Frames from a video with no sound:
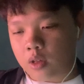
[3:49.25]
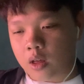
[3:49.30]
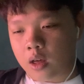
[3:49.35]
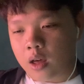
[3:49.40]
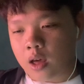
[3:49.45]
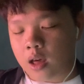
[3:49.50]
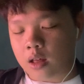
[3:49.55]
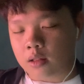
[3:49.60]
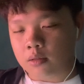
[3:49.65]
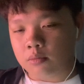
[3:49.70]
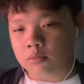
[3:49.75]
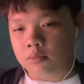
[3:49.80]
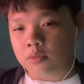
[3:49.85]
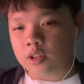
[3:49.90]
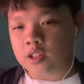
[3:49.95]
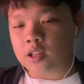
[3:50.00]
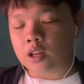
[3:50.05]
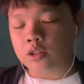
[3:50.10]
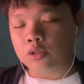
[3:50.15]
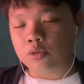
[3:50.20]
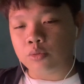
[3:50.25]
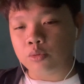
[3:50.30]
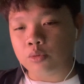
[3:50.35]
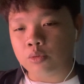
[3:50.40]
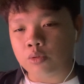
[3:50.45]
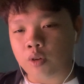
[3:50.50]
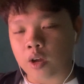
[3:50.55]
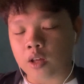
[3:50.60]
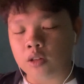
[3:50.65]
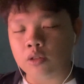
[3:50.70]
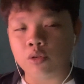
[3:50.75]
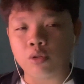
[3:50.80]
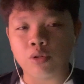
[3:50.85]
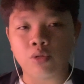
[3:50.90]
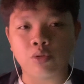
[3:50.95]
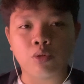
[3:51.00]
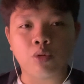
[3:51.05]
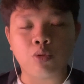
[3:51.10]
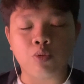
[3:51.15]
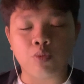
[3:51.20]
and decided to create their
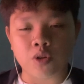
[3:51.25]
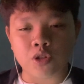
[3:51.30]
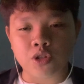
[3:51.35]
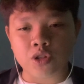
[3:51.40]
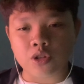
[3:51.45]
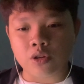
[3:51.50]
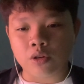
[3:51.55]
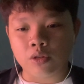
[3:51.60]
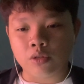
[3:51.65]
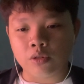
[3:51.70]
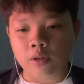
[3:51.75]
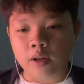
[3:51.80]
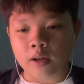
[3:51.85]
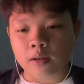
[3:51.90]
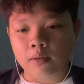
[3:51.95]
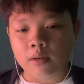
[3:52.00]
own original